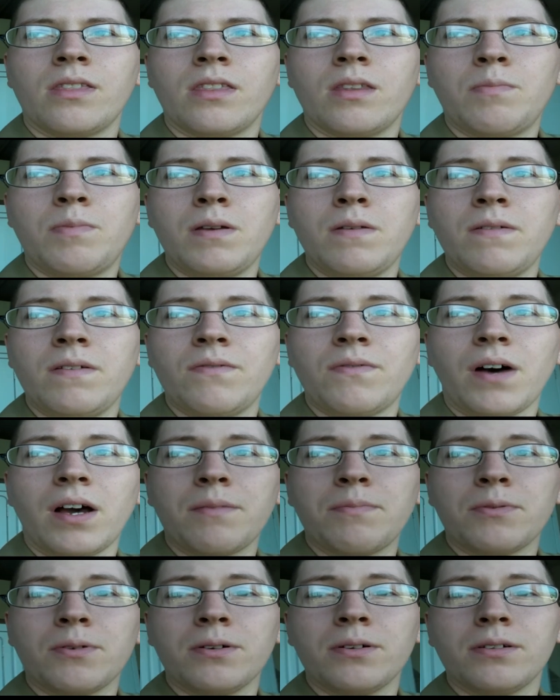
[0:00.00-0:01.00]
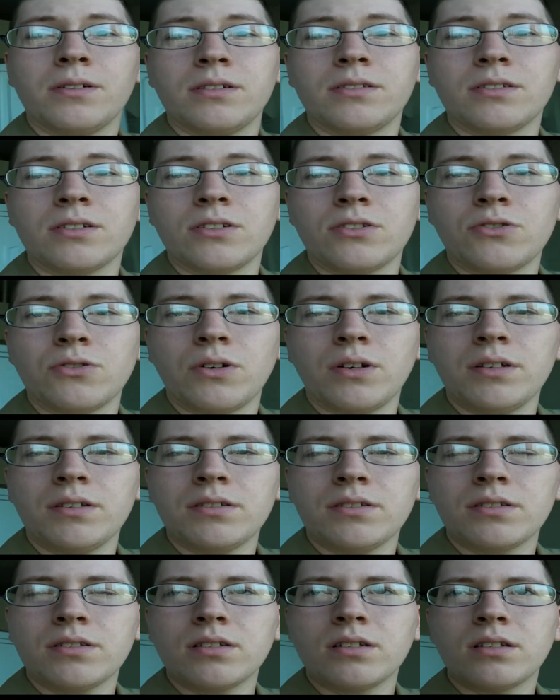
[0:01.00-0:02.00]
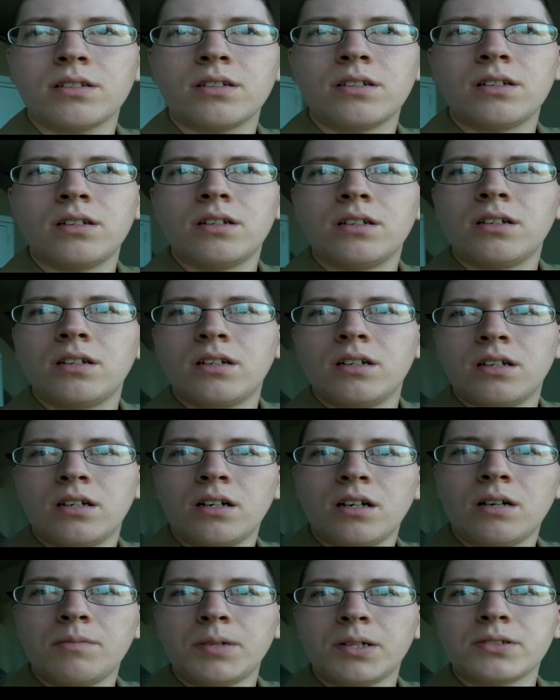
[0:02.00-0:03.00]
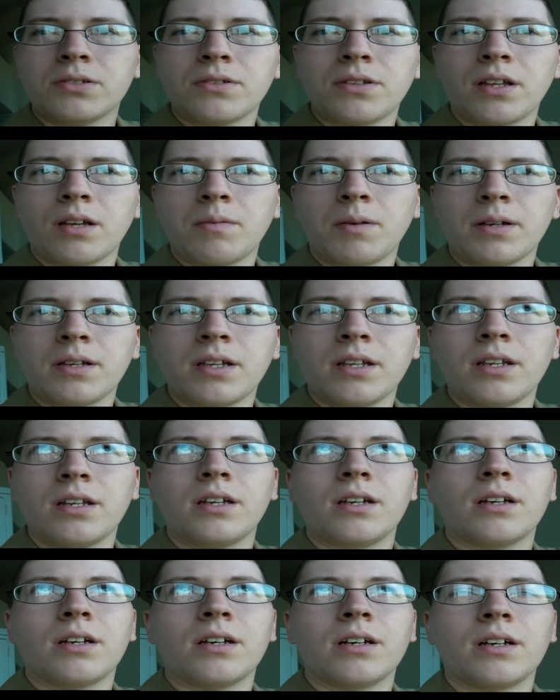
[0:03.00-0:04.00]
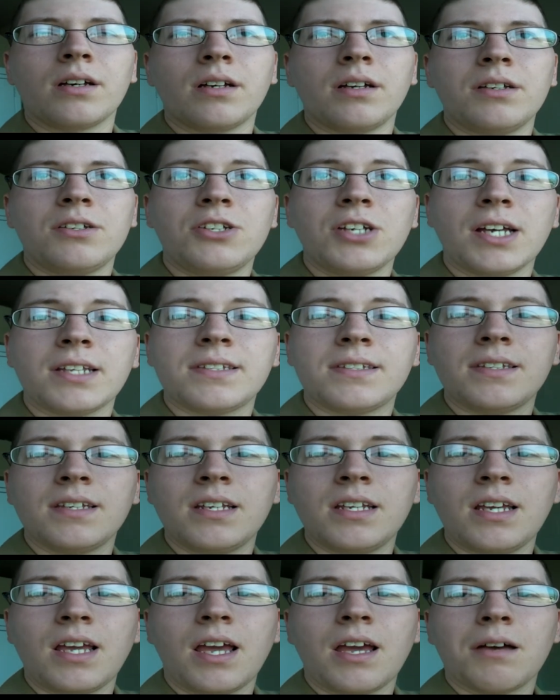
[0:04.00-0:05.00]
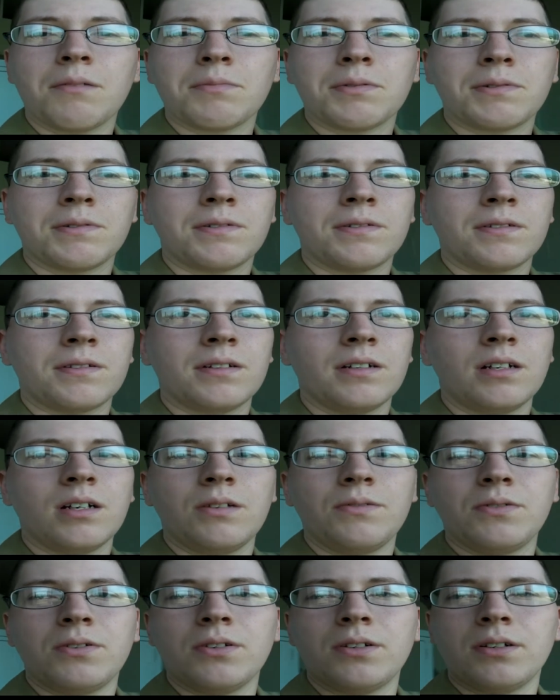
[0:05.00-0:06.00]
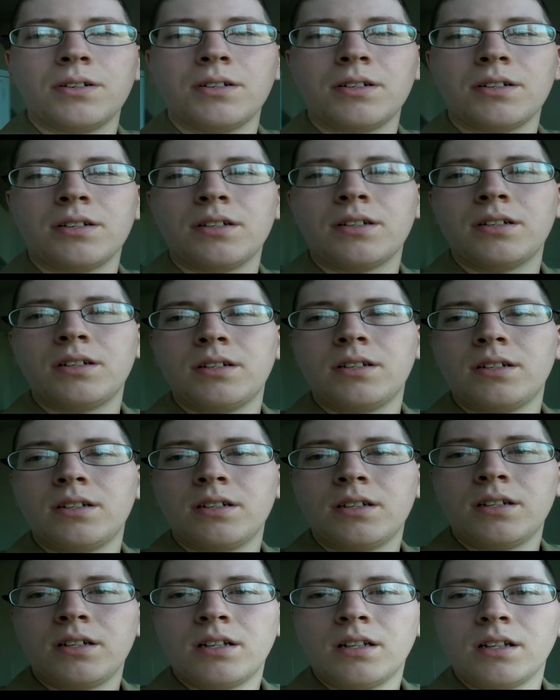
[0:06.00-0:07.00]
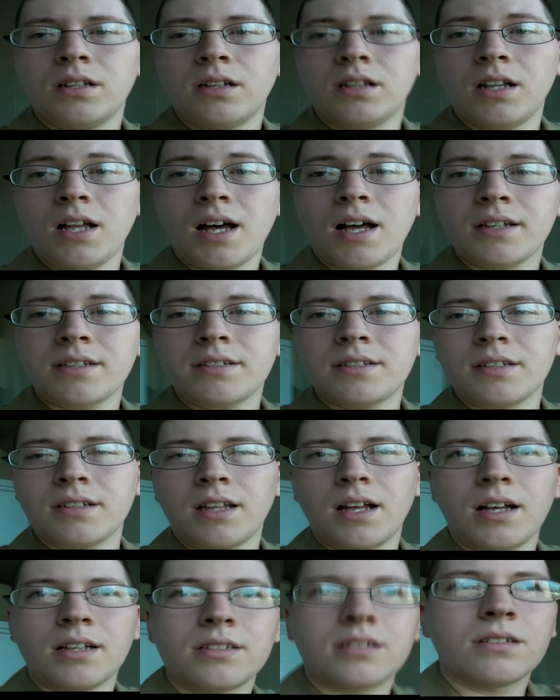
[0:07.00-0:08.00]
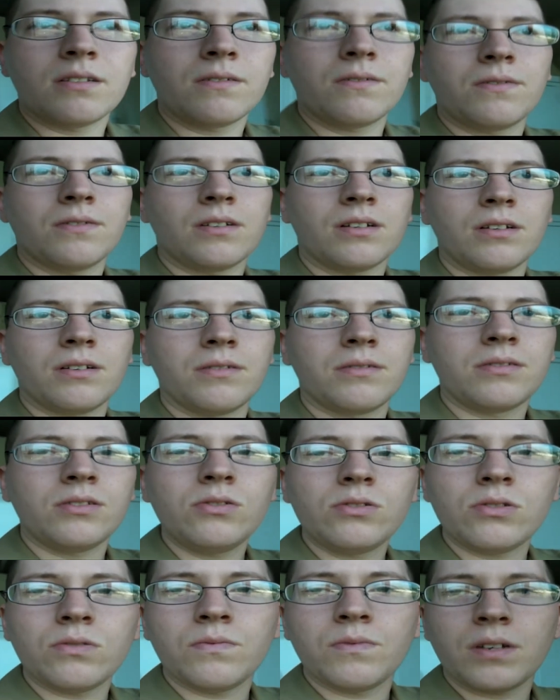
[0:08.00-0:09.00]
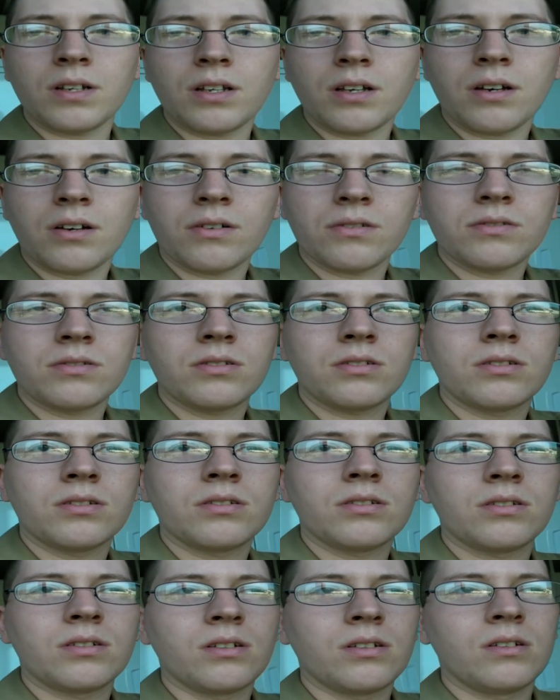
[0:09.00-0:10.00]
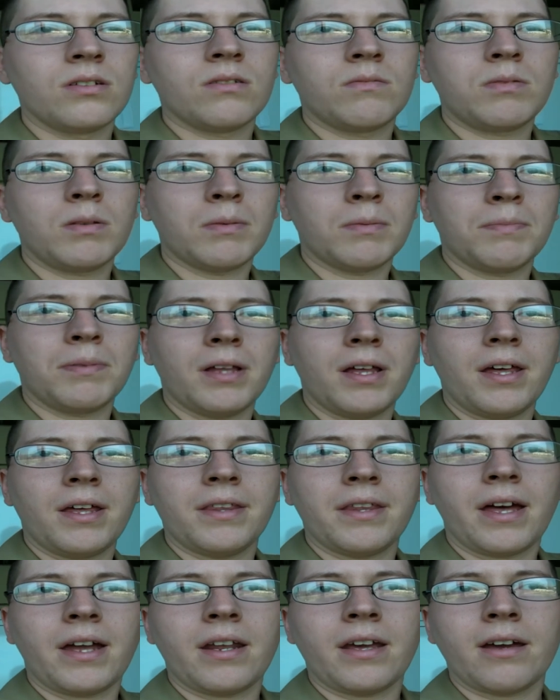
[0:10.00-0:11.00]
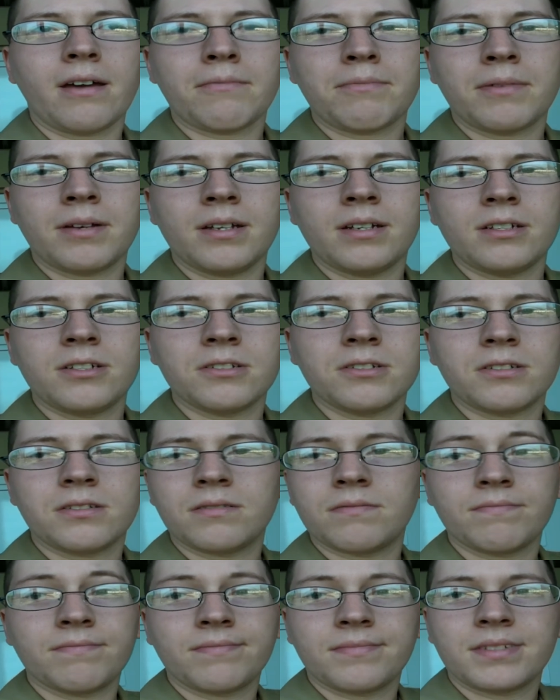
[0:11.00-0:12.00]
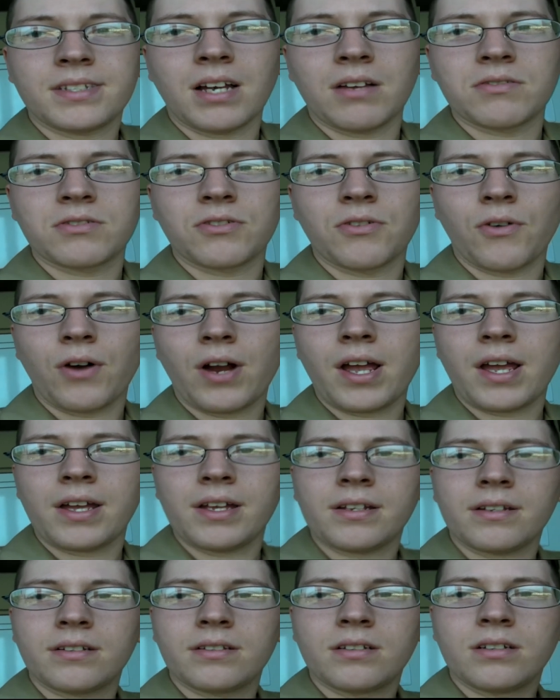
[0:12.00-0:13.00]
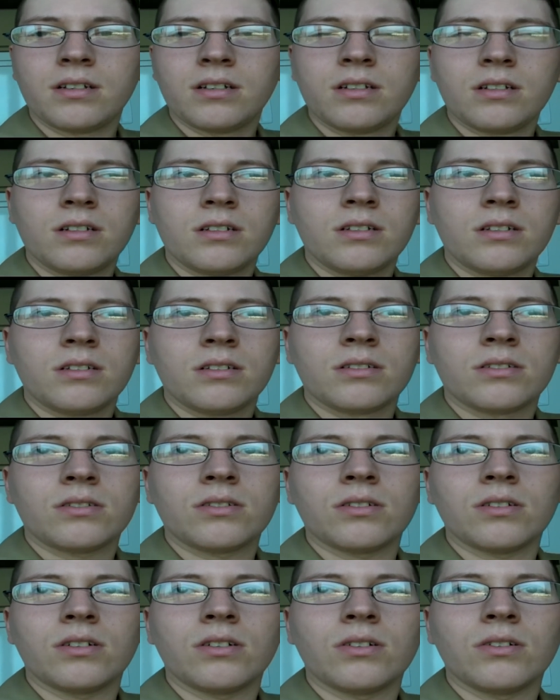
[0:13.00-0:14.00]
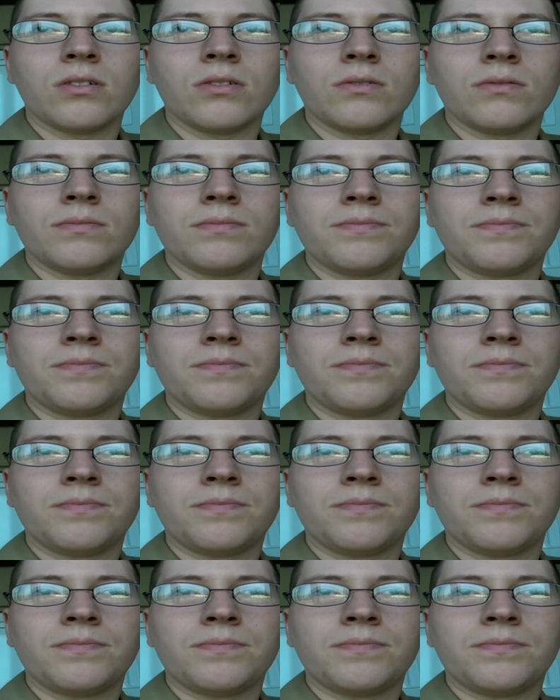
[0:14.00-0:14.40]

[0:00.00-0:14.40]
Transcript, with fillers: the Peavey Vypyr is a good choice. I'm also thinking about getting uh, a Jet City amp. Uh, I've heard lots and lots of uh, YouTube videos, people playing that amp, and it just sounds great. So